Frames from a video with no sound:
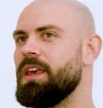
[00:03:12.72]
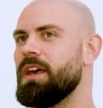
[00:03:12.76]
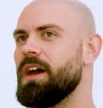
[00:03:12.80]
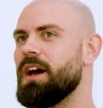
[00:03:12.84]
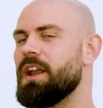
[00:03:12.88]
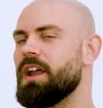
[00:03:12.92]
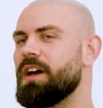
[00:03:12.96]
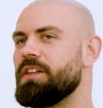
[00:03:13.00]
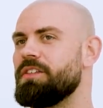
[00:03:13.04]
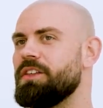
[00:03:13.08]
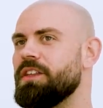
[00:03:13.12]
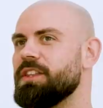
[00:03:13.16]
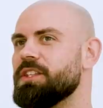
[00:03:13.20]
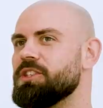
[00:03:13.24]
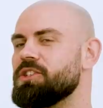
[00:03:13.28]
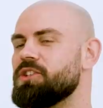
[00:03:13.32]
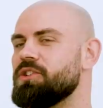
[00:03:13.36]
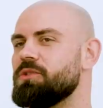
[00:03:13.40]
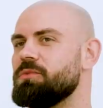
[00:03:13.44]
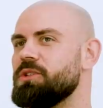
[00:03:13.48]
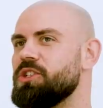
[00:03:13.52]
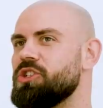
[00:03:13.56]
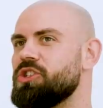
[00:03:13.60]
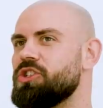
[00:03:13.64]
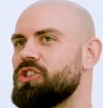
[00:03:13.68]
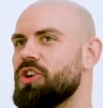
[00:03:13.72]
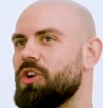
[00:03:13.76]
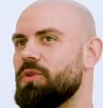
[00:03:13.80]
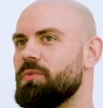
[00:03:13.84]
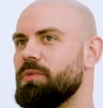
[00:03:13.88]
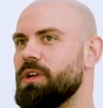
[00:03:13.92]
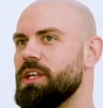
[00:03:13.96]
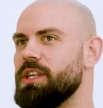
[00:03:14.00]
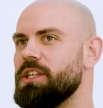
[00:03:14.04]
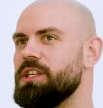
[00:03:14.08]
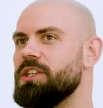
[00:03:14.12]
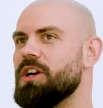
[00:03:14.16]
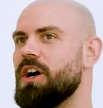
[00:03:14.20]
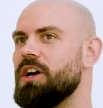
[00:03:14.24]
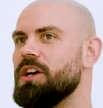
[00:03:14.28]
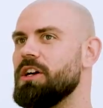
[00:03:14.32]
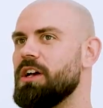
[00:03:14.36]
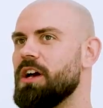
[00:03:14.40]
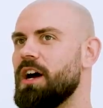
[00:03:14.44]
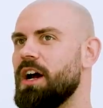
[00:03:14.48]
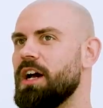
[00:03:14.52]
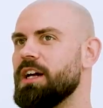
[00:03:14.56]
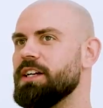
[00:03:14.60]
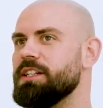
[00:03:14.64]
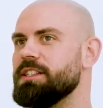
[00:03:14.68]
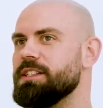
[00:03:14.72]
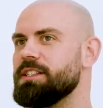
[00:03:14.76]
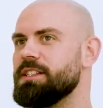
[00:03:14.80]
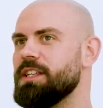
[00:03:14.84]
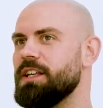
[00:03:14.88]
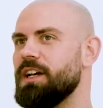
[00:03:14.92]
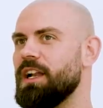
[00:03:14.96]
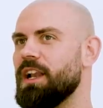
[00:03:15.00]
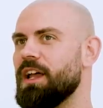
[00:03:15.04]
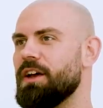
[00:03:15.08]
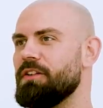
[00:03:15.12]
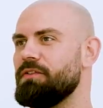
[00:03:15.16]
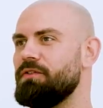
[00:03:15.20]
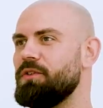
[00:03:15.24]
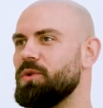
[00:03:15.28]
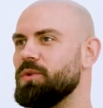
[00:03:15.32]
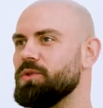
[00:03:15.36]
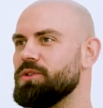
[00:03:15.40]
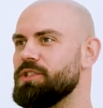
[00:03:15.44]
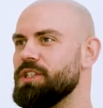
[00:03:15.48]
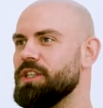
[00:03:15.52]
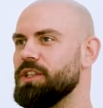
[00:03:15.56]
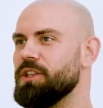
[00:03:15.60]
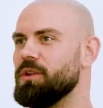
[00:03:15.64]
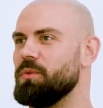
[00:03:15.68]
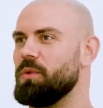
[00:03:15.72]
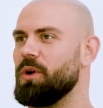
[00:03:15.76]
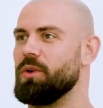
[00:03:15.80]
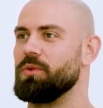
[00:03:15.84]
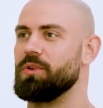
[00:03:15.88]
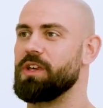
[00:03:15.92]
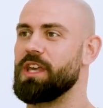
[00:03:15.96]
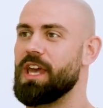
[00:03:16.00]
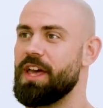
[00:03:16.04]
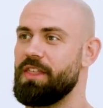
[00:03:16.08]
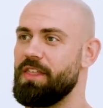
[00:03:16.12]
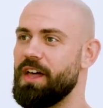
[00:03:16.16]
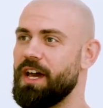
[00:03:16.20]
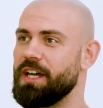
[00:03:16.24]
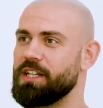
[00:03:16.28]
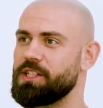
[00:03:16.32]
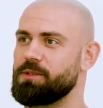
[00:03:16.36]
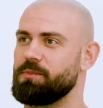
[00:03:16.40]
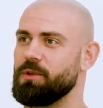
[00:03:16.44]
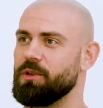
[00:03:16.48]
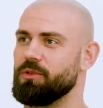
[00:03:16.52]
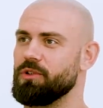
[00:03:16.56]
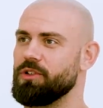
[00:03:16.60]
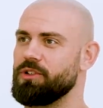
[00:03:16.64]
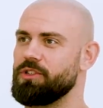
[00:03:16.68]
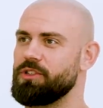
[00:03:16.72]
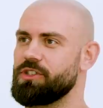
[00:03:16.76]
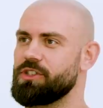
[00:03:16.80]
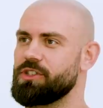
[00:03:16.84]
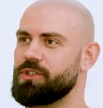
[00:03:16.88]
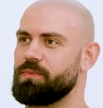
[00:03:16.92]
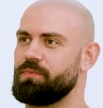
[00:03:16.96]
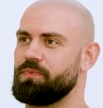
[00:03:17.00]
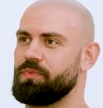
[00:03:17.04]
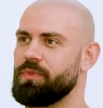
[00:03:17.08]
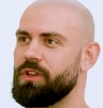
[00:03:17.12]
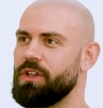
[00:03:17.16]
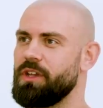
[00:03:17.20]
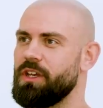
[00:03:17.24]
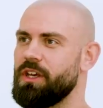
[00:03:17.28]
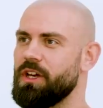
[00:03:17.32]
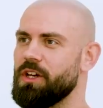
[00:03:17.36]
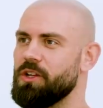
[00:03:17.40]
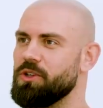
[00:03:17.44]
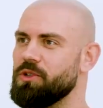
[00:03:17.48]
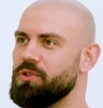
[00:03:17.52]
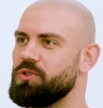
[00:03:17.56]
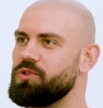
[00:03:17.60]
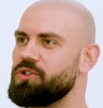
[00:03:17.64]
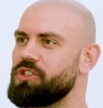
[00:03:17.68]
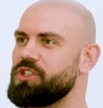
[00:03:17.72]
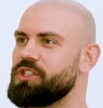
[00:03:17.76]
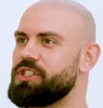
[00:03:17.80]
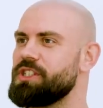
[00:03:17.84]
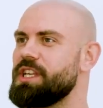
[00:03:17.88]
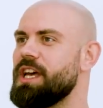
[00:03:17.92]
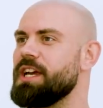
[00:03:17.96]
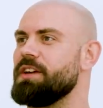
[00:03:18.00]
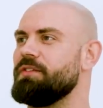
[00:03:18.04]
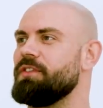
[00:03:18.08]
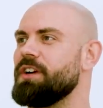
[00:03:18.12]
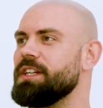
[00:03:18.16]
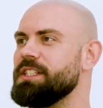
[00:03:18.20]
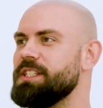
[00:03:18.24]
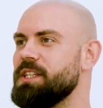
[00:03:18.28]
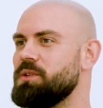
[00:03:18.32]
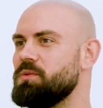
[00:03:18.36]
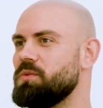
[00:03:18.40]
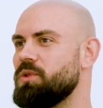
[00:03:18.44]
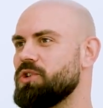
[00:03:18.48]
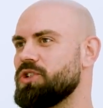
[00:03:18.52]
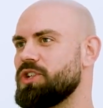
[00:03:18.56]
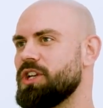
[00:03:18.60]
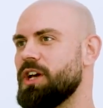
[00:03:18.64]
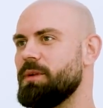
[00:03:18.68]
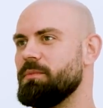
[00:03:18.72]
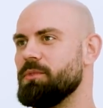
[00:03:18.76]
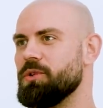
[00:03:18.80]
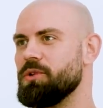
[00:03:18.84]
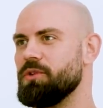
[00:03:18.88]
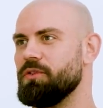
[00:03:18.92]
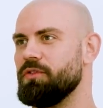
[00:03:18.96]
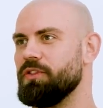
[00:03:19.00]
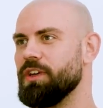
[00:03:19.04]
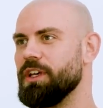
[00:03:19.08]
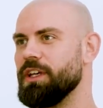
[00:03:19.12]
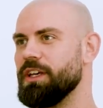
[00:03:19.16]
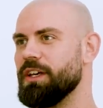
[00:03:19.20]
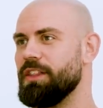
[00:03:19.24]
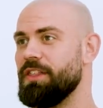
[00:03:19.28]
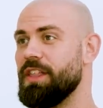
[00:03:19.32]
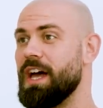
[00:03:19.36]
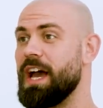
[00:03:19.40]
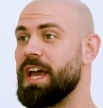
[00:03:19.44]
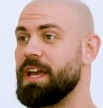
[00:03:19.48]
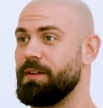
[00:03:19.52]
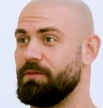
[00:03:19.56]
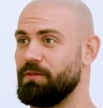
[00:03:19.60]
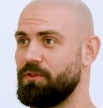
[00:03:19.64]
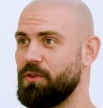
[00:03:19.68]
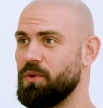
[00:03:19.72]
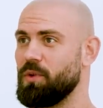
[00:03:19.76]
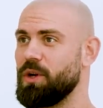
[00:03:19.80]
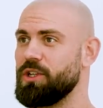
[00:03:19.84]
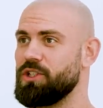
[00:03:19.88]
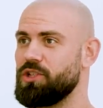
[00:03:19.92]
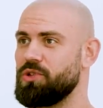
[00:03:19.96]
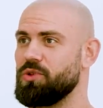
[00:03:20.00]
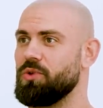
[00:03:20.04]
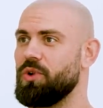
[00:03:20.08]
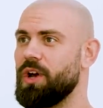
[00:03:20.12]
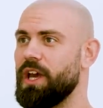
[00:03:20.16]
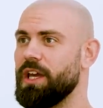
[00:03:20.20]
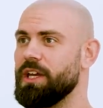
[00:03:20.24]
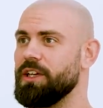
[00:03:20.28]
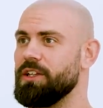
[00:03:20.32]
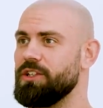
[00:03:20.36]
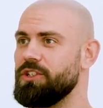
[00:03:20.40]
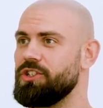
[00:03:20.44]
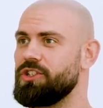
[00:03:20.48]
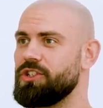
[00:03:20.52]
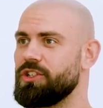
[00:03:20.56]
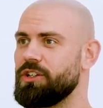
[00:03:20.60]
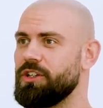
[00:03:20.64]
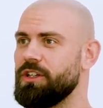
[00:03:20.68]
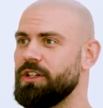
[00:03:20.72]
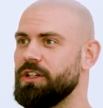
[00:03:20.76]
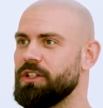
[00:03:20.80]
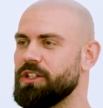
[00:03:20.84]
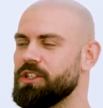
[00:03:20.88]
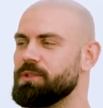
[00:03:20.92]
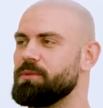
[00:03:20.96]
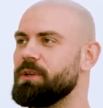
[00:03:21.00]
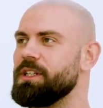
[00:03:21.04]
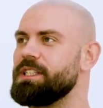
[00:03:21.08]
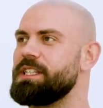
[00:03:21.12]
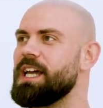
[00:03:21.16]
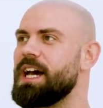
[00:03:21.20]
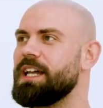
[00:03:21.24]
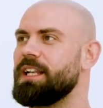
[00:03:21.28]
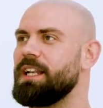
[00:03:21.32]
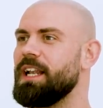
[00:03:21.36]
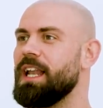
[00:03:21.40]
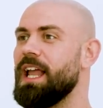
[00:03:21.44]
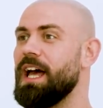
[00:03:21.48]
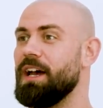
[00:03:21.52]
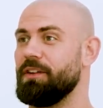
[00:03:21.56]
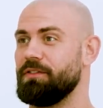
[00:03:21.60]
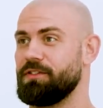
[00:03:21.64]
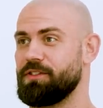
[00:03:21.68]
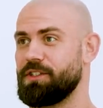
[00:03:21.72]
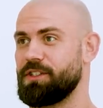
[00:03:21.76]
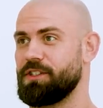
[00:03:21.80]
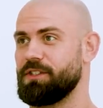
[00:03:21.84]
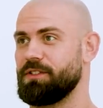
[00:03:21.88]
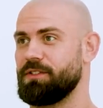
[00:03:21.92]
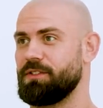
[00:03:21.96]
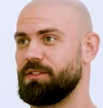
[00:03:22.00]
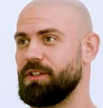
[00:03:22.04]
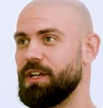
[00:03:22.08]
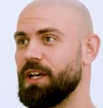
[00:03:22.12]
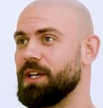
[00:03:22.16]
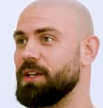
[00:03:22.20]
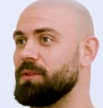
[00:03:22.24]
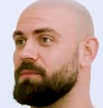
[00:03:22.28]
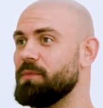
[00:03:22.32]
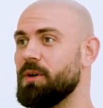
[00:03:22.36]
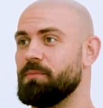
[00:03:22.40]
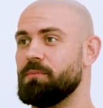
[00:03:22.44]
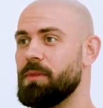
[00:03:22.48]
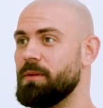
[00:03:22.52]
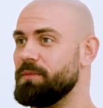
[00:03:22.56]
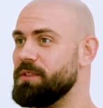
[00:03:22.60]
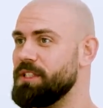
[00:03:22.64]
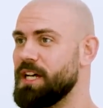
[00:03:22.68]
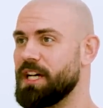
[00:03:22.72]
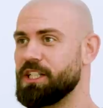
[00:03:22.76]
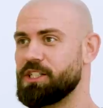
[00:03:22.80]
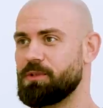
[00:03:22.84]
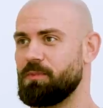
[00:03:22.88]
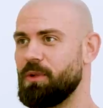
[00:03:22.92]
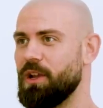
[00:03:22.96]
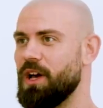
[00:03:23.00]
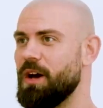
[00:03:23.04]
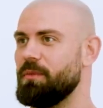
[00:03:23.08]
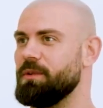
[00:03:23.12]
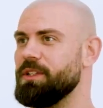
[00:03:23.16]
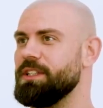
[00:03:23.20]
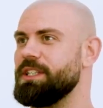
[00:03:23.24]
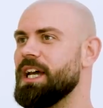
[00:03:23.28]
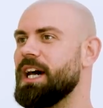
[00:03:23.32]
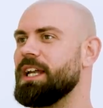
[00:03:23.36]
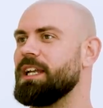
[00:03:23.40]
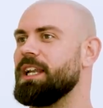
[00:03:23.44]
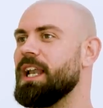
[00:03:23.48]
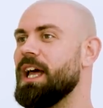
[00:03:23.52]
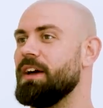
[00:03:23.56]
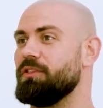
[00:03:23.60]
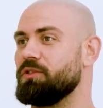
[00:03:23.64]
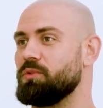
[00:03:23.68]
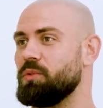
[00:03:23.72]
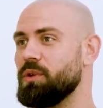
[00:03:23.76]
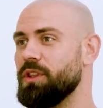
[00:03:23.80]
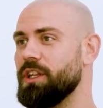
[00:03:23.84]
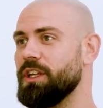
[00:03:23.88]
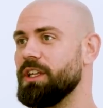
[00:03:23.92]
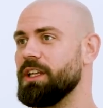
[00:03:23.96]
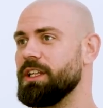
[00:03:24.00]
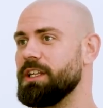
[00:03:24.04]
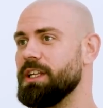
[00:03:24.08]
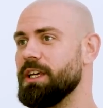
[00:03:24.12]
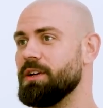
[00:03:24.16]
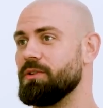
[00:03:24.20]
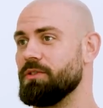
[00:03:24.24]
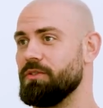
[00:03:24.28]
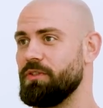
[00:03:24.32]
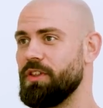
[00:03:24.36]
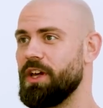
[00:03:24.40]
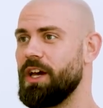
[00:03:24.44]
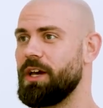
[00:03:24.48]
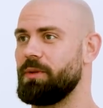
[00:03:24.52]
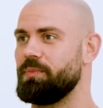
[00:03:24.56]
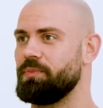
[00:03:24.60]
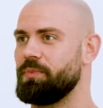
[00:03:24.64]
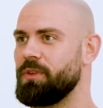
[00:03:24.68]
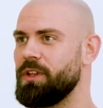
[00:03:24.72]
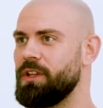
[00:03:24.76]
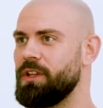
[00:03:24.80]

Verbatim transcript: And I think there's going to be so many young guys that are like 14 that won't get that experience. And who's to say if I didn't watch that movie at that influential age? Because my dad left, like my mum and dad split up, and dad left within a year of that.